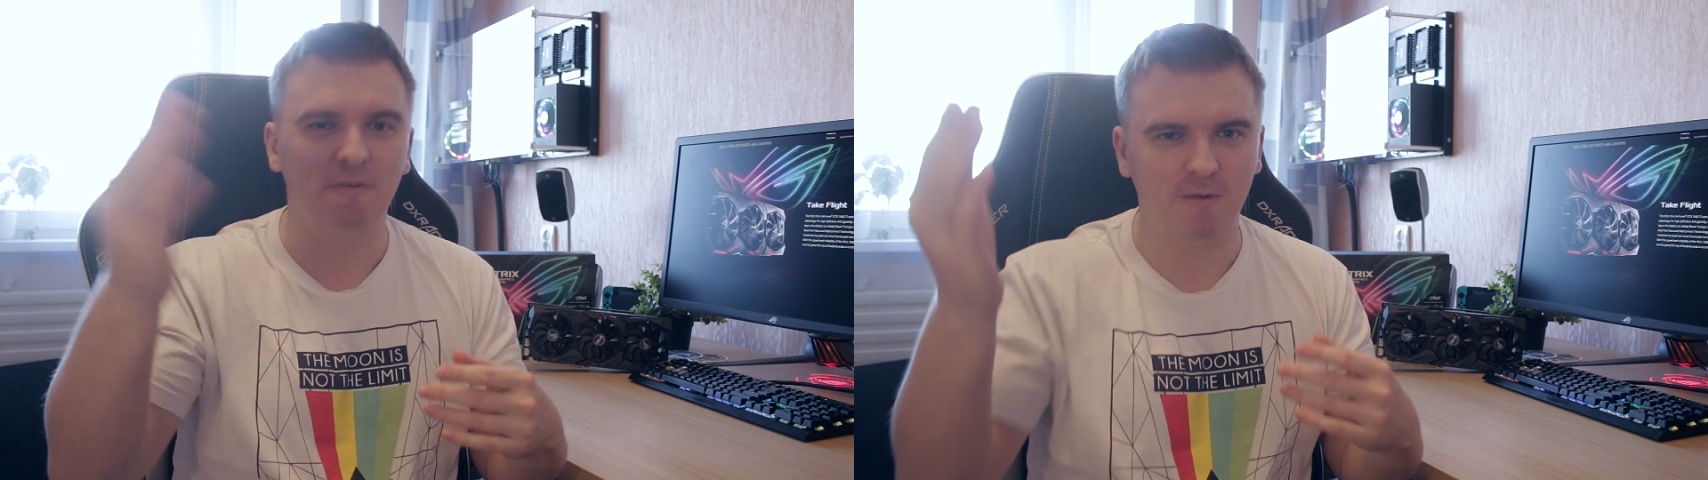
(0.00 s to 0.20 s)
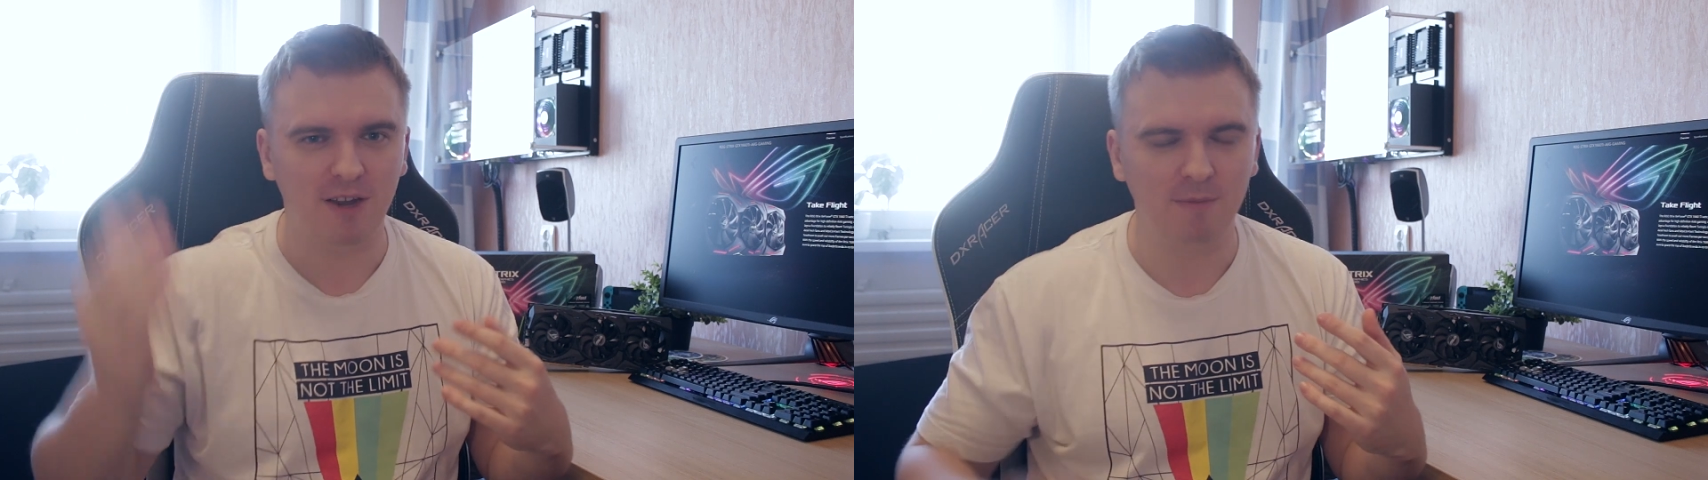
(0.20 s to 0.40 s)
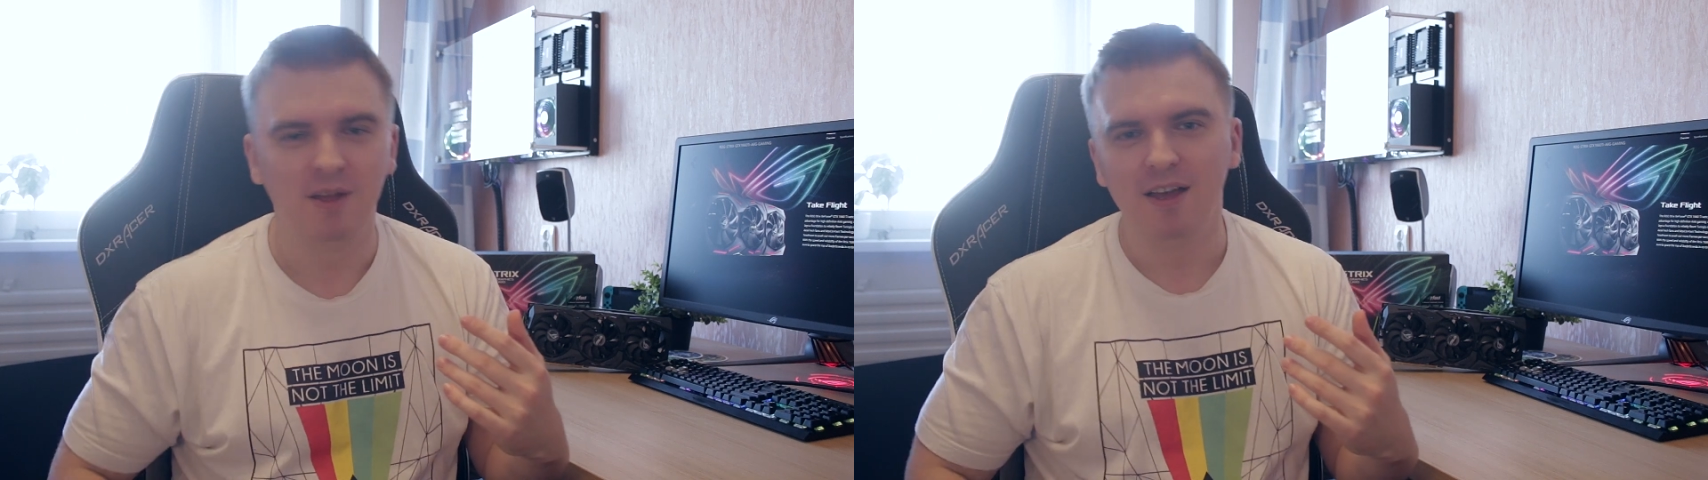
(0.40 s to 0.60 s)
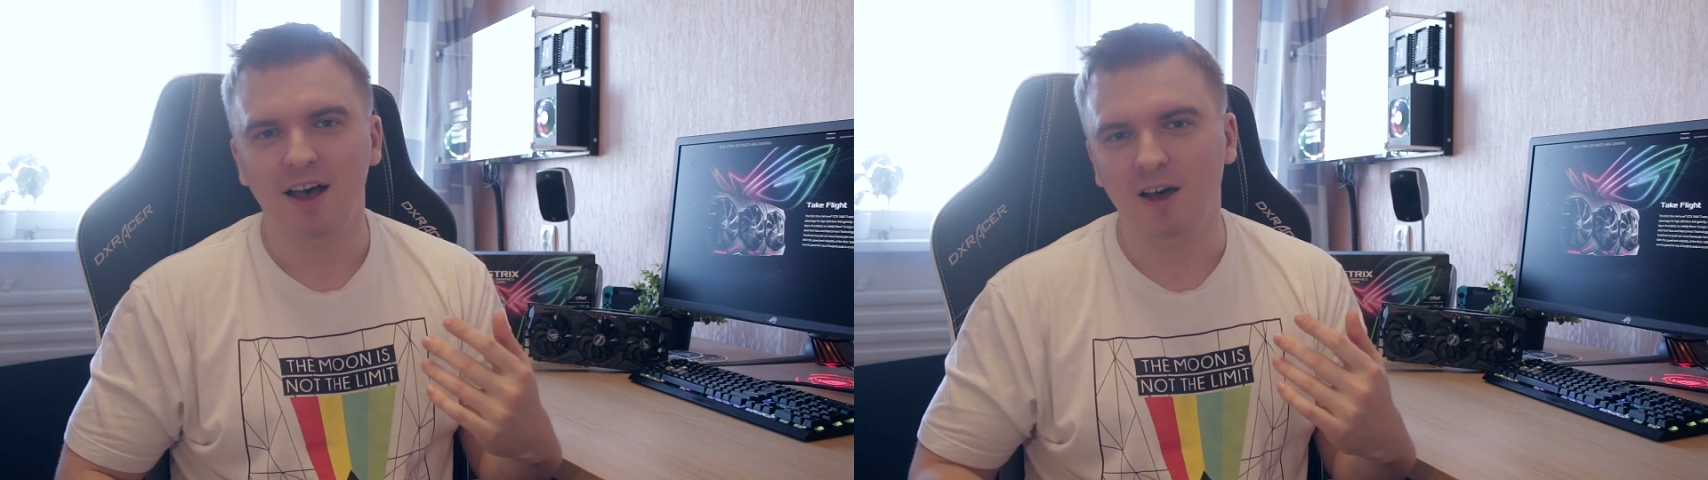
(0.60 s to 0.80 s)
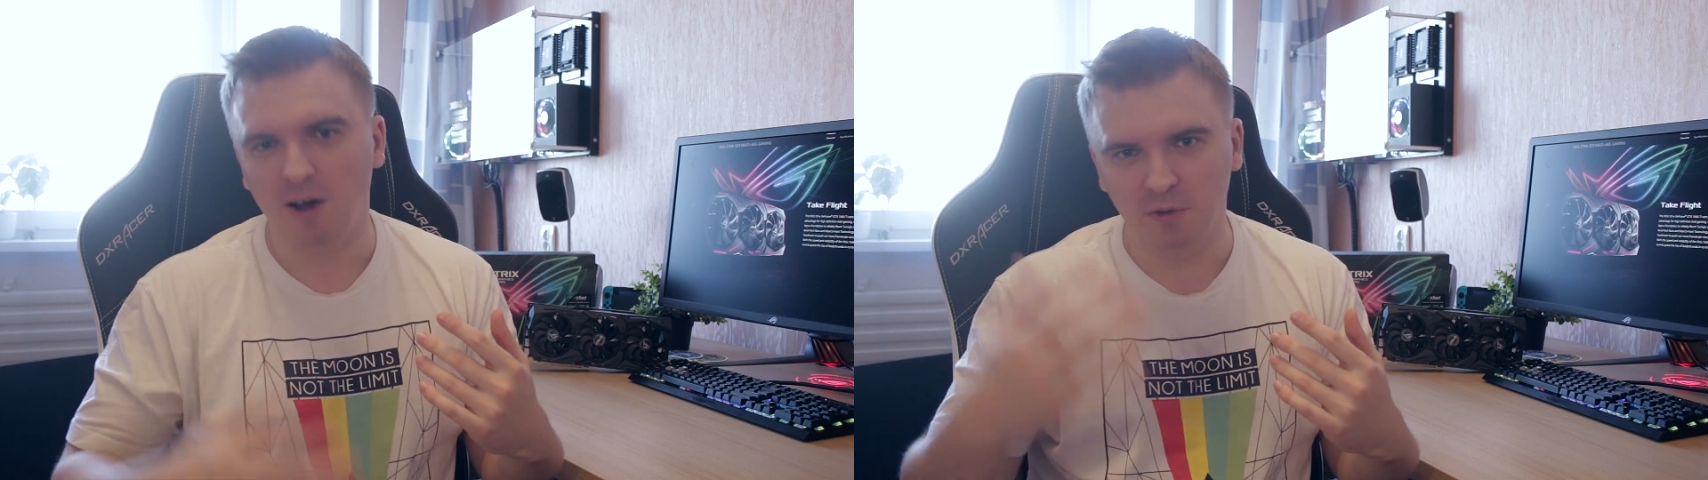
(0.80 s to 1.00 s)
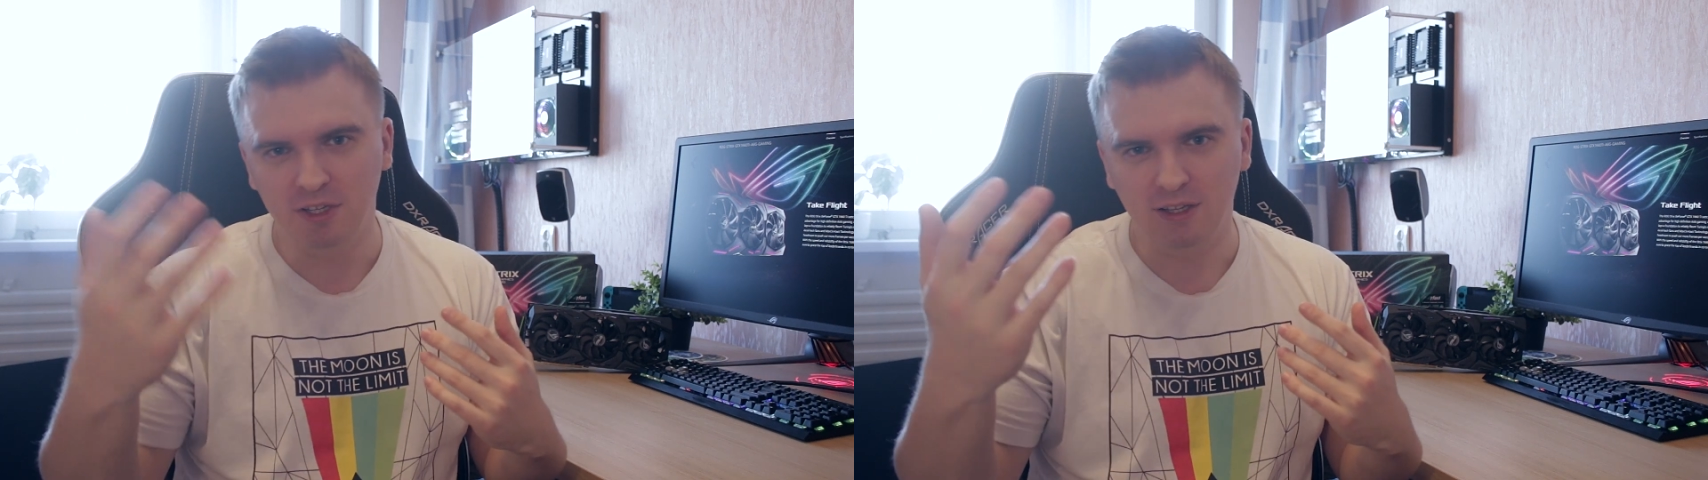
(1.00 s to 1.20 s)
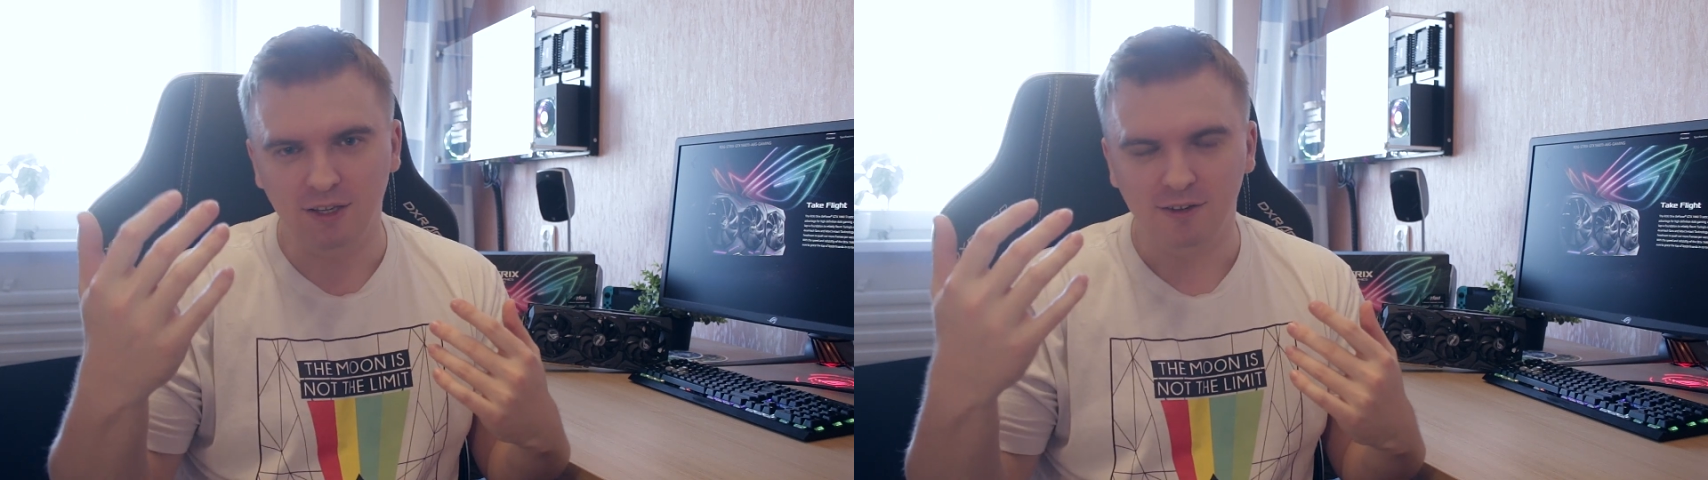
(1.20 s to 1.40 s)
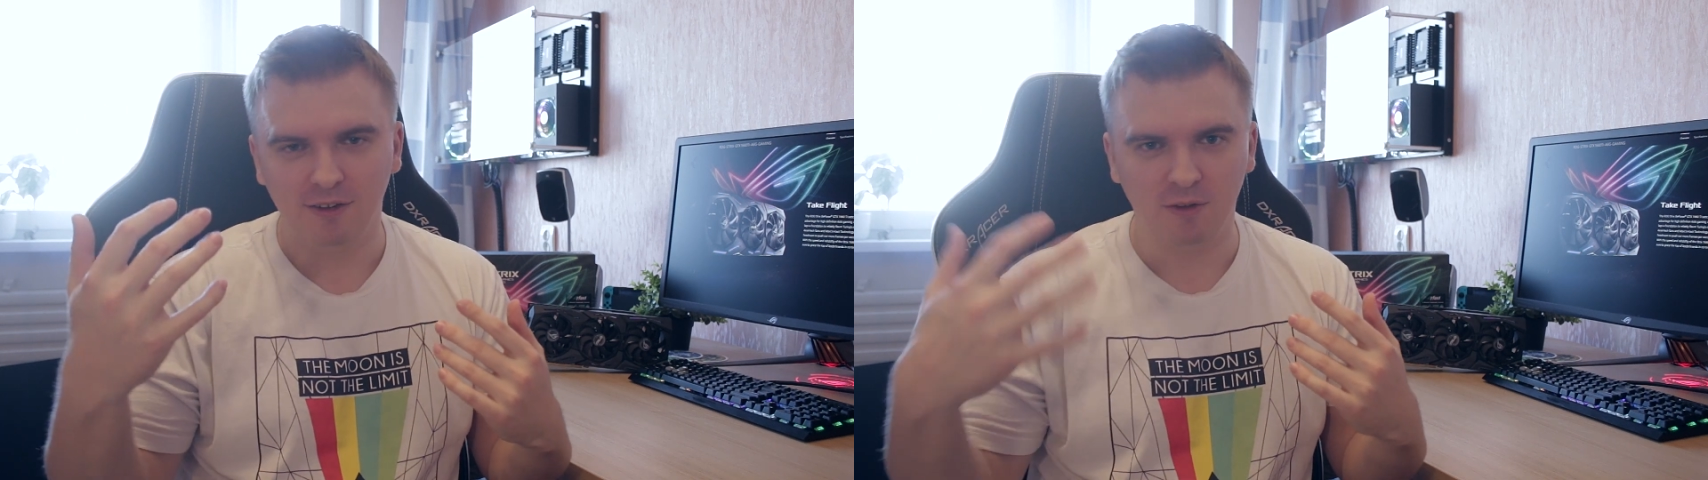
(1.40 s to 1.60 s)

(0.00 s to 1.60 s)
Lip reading: frame how the